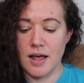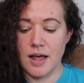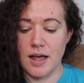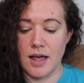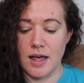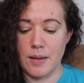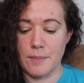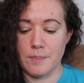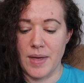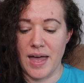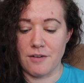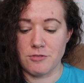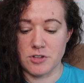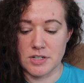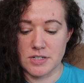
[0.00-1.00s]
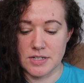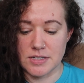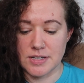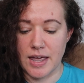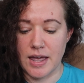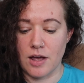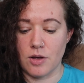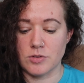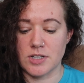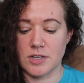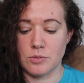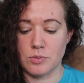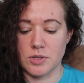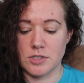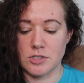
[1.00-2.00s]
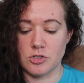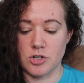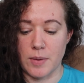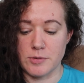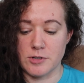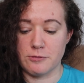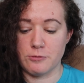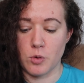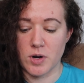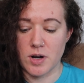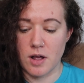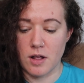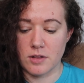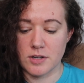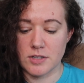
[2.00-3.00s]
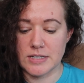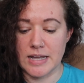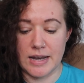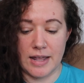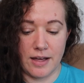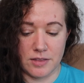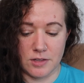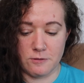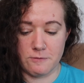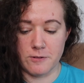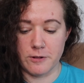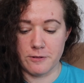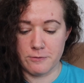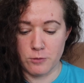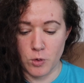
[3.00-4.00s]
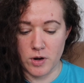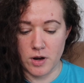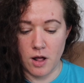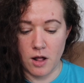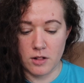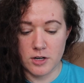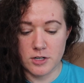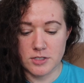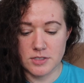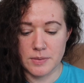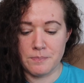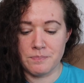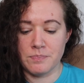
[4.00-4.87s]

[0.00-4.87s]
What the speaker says: After the discount, it was dropped to $4, and I got the full $4.